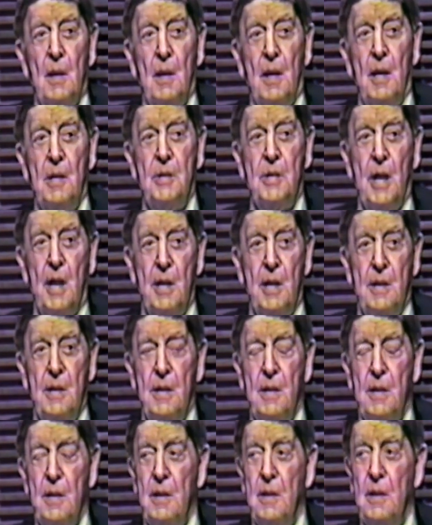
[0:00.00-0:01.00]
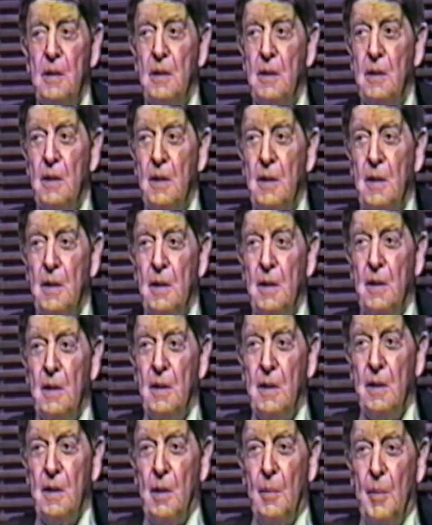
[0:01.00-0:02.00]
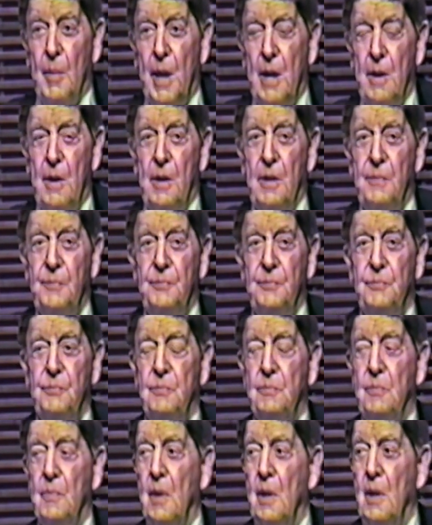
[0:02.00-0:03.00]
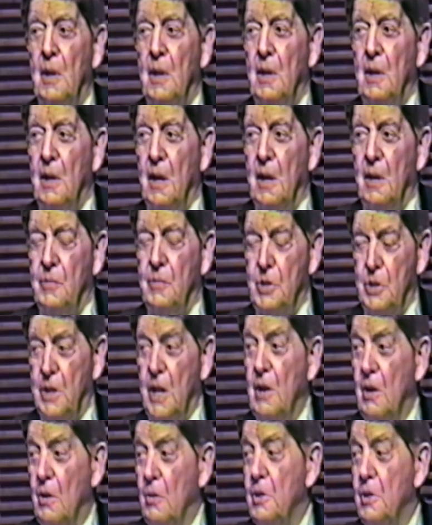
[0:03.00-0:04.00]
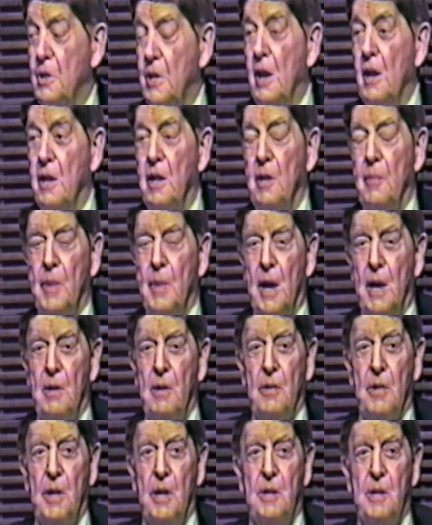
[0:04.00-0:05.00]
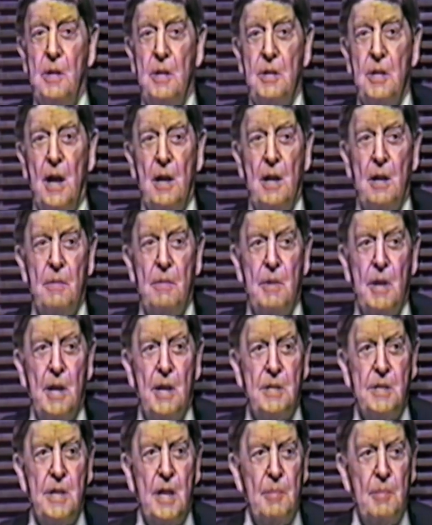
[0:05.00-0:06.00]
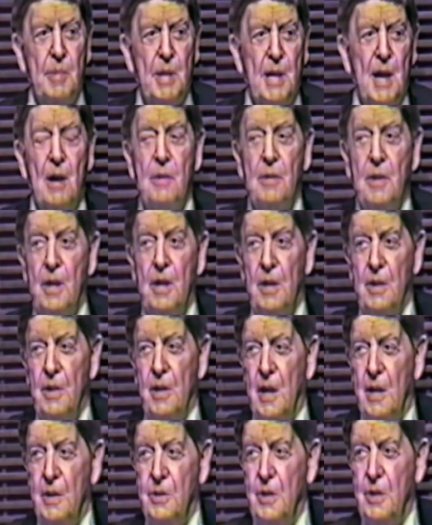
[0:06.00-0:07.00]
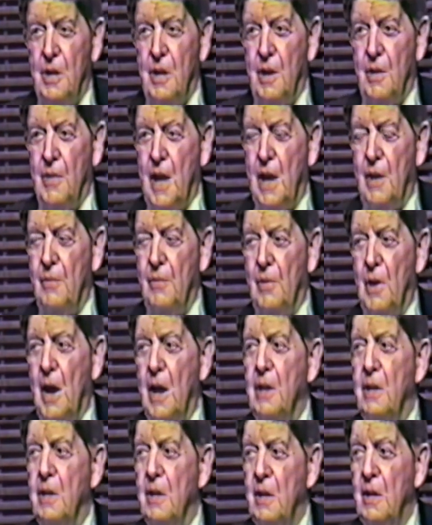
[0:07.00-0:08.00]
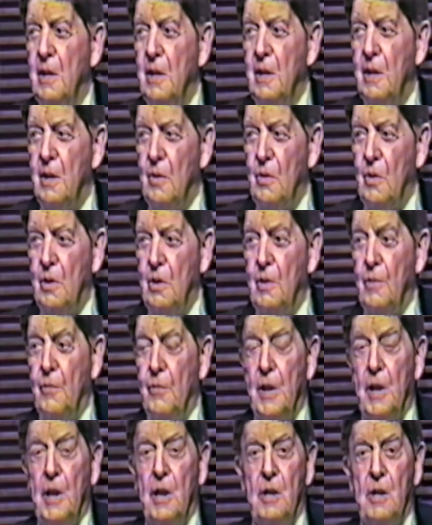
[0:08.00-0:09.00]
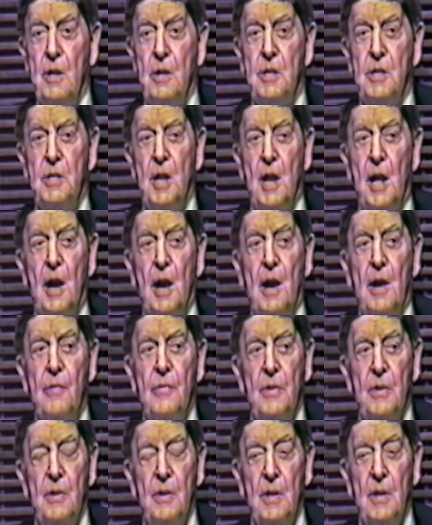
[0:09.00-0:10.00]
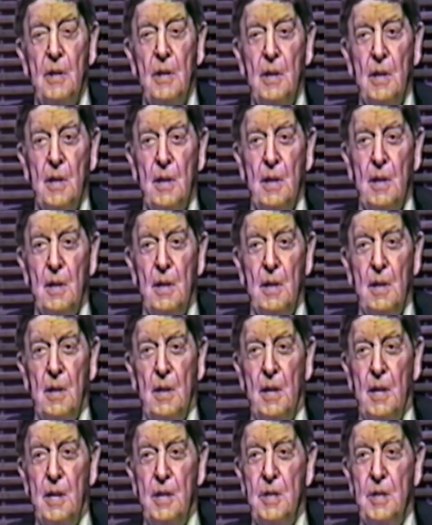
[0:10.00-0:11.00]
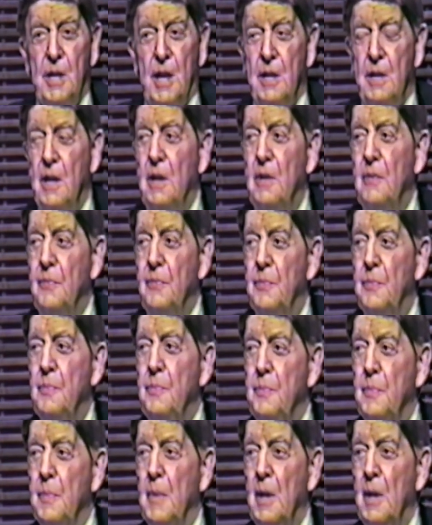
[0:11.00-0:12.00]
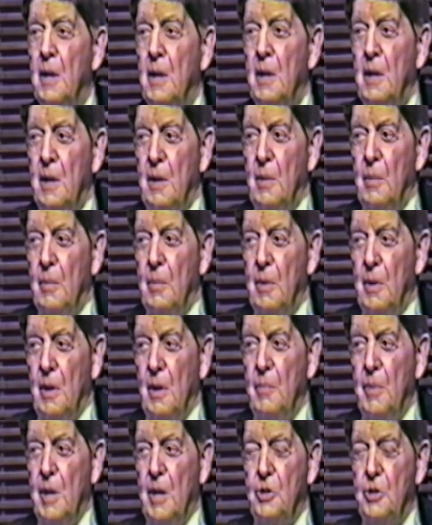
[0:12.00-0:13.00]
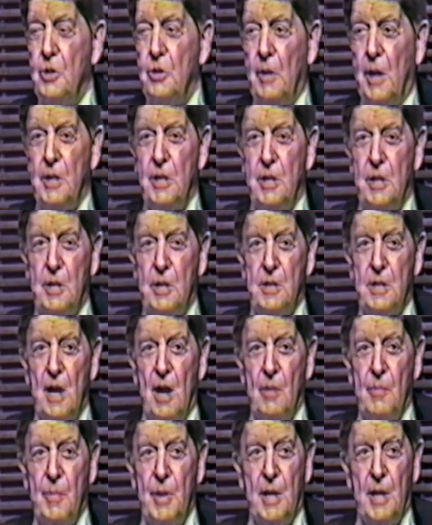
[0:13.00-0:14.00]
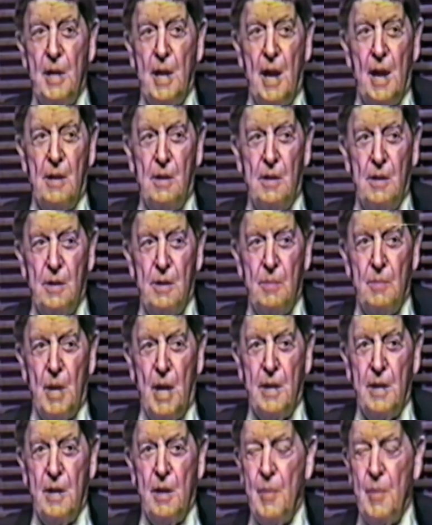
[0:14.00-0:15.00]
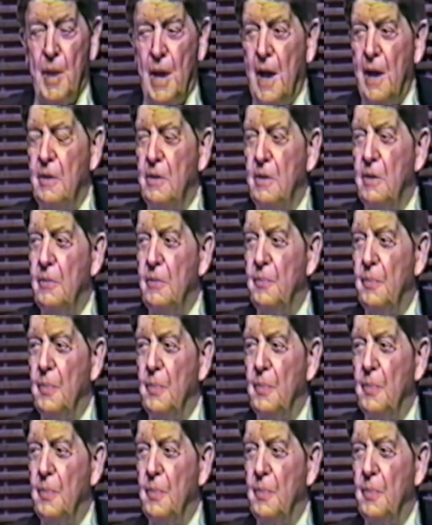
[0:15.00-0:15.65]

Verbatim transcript: He said, Commander, I was then a lieutenant commander. They decided when they sent me down there that I should have that rank in order to fit into the staff. He said, uh, administration is now being handled in my command